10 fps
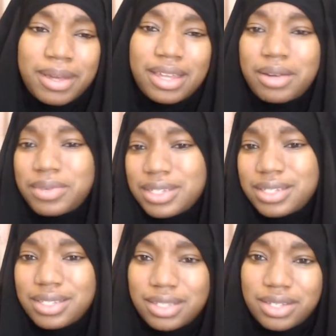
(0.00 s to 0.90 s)
That
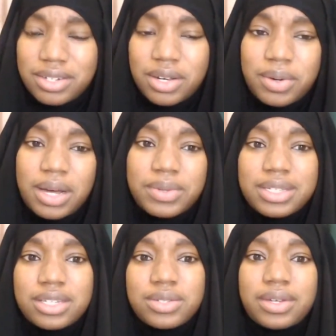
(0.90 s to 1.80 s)
was, what I was
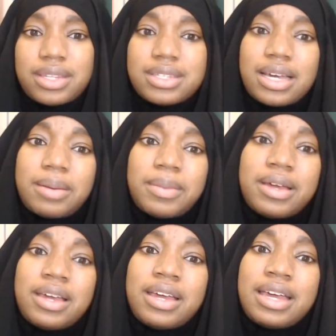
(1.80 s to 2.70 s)
into at the time.
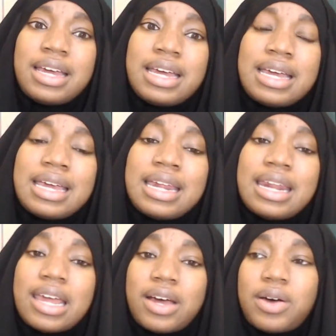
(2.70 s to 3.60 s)
And
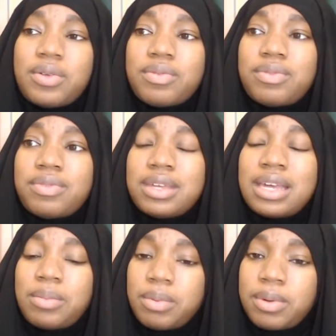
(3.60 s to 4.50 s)
now the
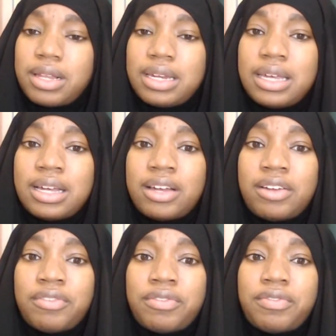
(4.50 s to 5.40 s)
capability
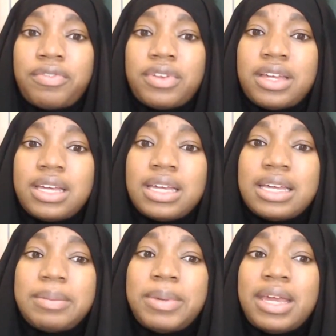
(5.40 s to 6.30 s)
of
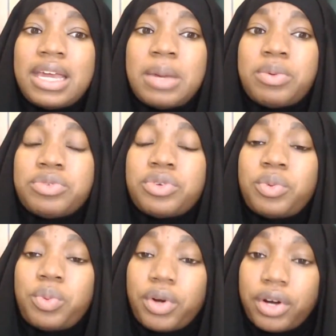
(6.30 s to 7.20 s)
being able to
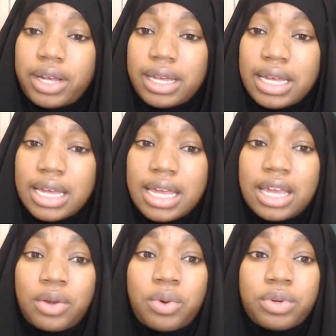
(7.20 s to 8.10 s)
work
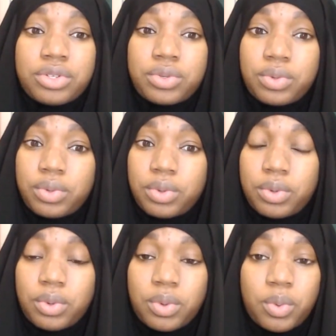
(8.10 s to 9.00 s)
and go to school
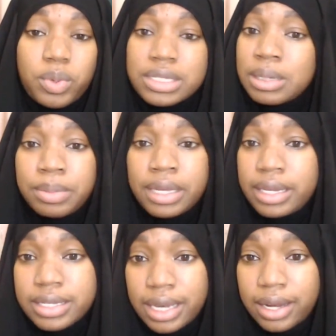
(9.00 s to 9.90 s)
was completely
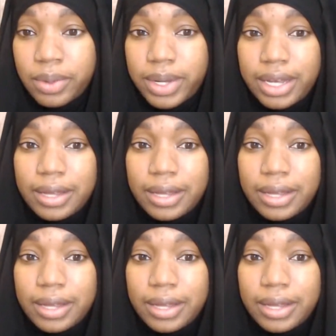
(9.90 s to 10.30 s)
taken away.